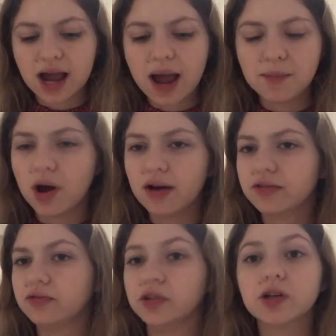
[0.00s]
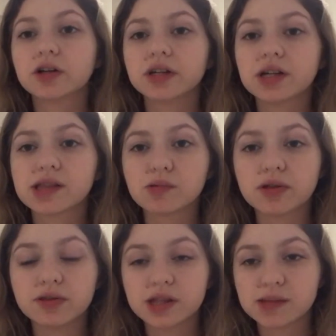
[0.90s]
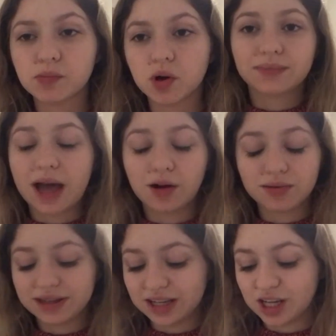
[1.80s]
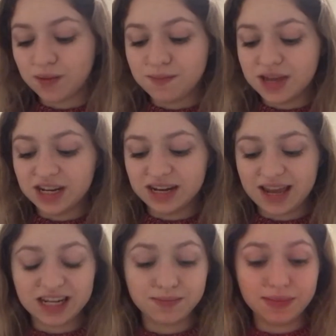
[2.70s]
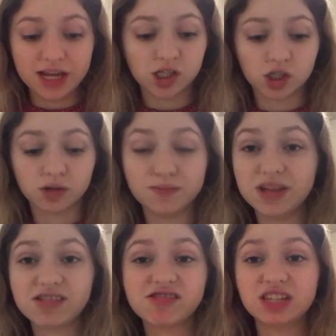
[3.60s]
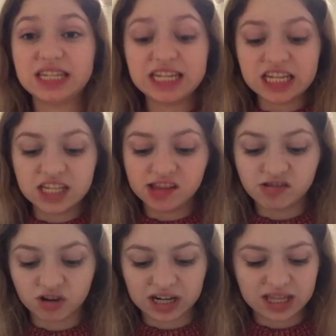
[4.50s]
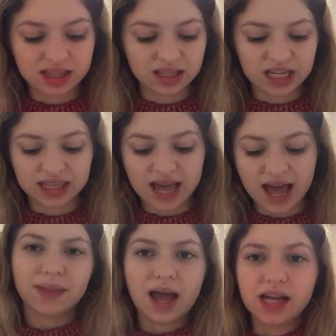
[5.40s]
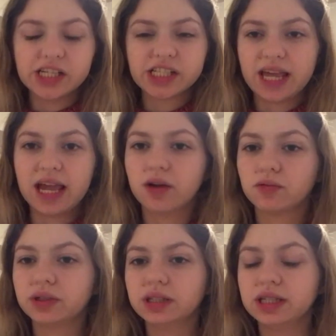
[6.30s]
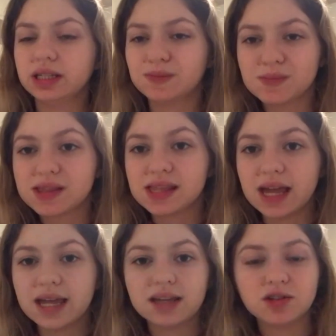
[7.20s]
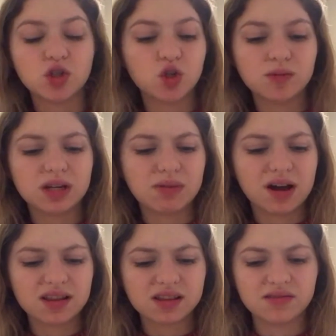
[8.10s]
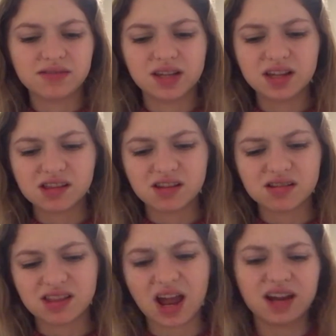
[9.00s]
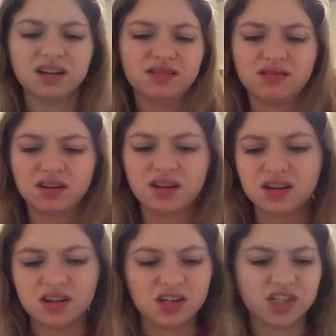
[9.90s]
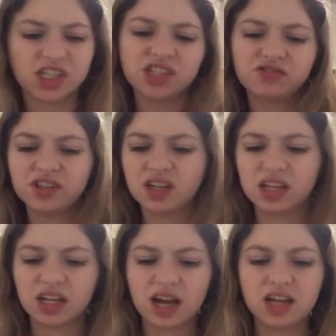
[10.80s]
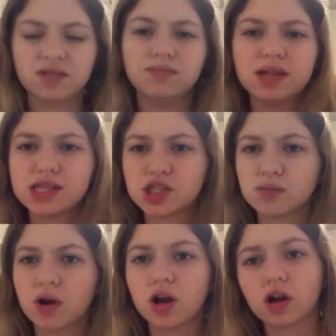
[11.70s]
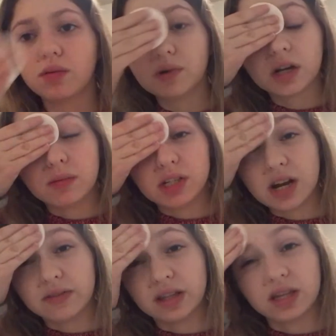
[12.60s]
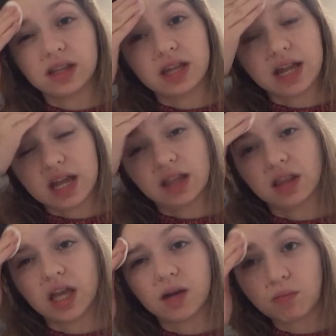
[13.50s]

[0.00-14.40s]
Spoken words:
I'm not furious with this book. I don't think it committed any major misdeeds or anything like that. I just can't really say too many positive things, because I just feel like it kind of missed the mark on pretty much everything that it like